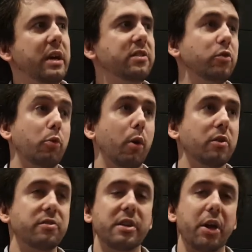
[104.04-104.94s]
is or
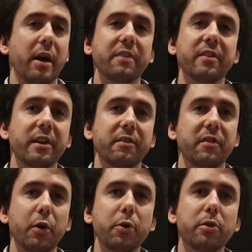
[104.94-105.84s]
was the naivety
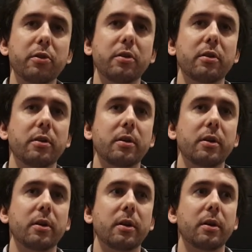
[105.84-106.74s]
of youth.
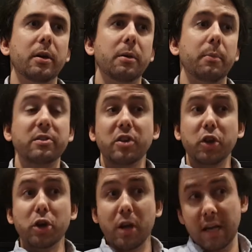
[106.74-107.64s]
But it's a
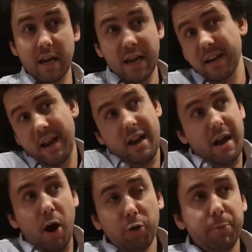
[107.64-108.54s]
good, it
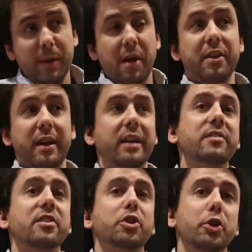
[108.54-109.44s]
ultimately, I think it
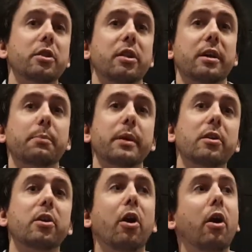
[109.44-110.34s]
is a good thing
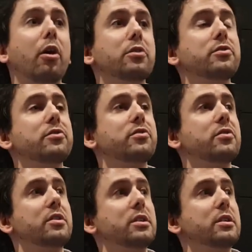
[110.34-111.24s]

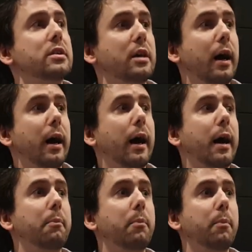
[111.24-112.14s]
because
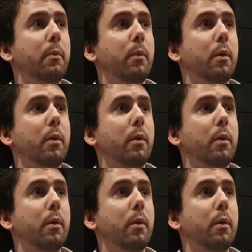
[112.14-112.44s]
the